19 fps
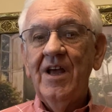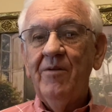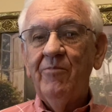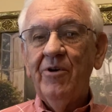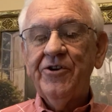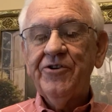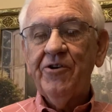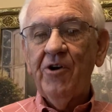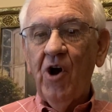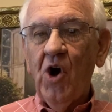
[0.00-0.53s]

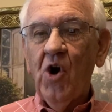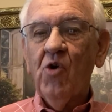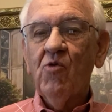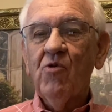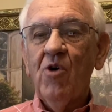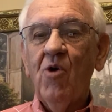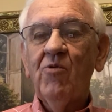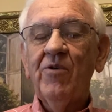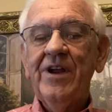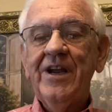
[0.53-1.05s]
but they're all
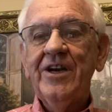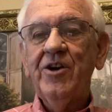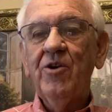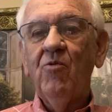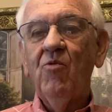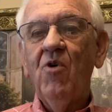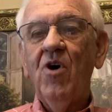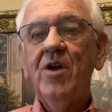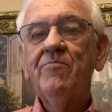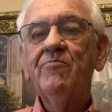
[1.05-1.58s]
rolled into
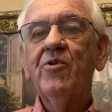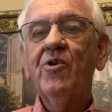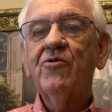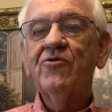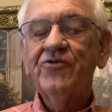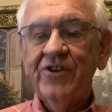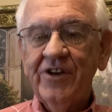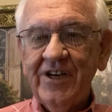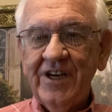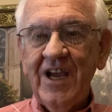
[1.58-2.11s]
one
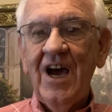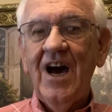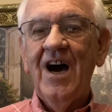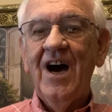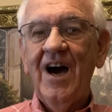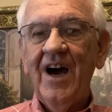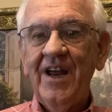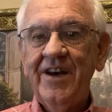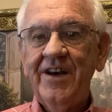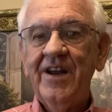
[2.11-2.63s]
person,
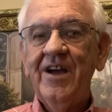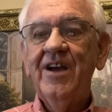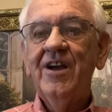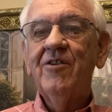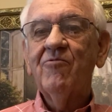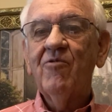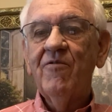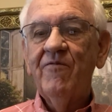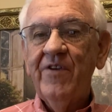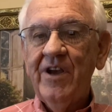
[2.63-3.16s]
God,
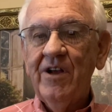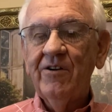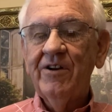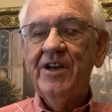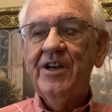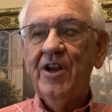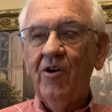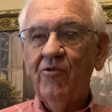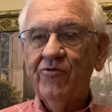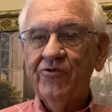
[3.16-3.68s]
revealed
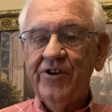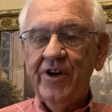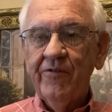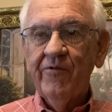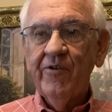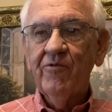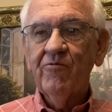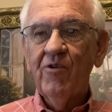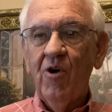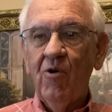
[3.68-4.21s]
in those
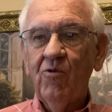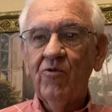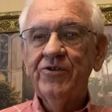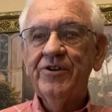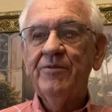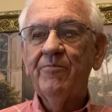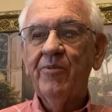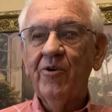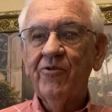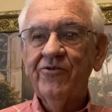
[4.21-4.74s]
different roles
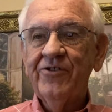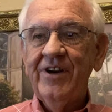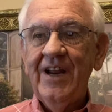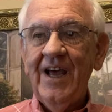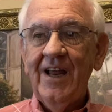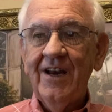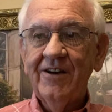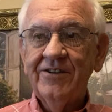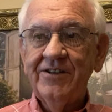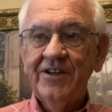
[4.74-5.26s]
and
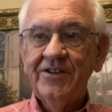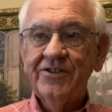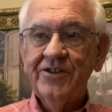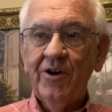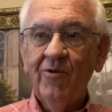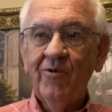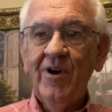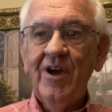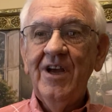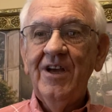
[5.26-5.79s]
personalities.
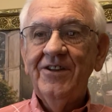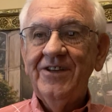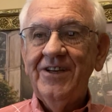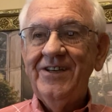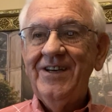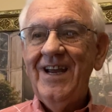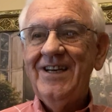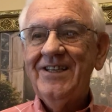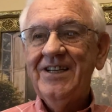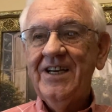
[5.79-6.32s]
So the
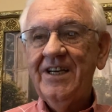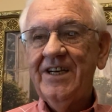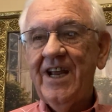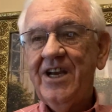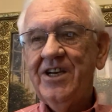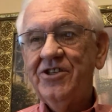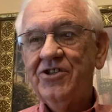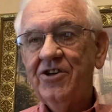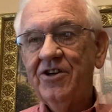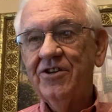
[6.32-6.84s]

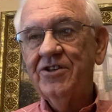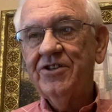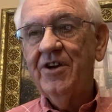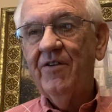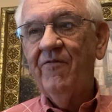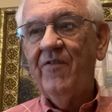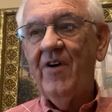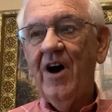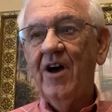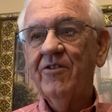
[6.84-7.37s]
designations
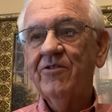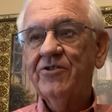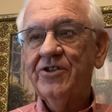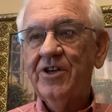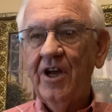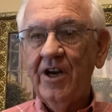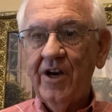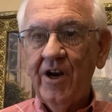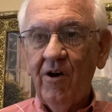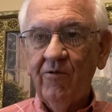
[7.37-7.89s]
of Father,
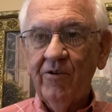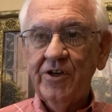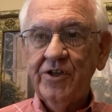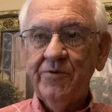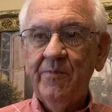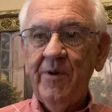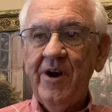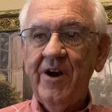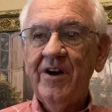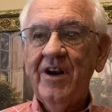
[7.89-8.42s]
Son, and Holy
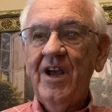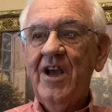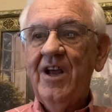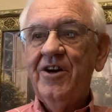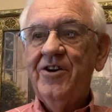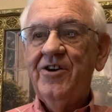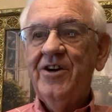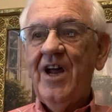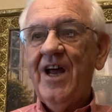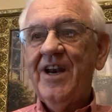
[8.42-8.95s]
Spirit
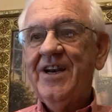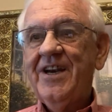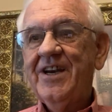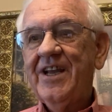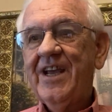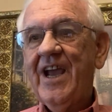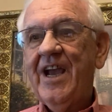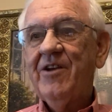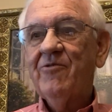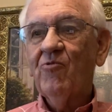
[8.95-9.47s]
do not
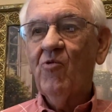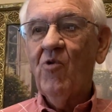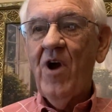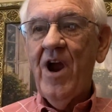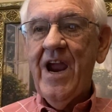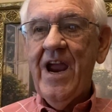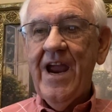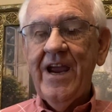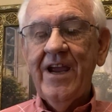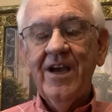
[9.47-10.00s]
indicate
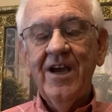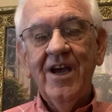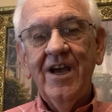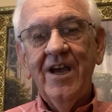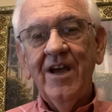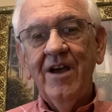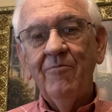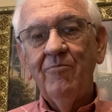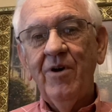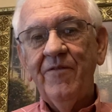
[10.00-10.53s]
rank,
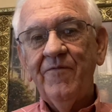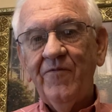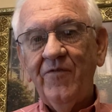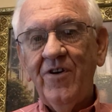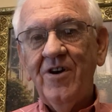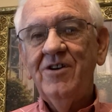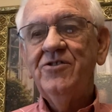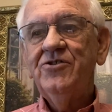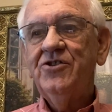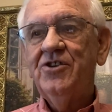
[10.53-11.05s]
but
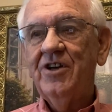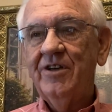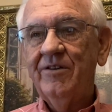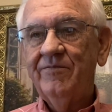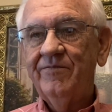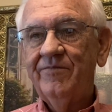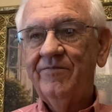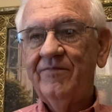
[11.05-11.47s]
function.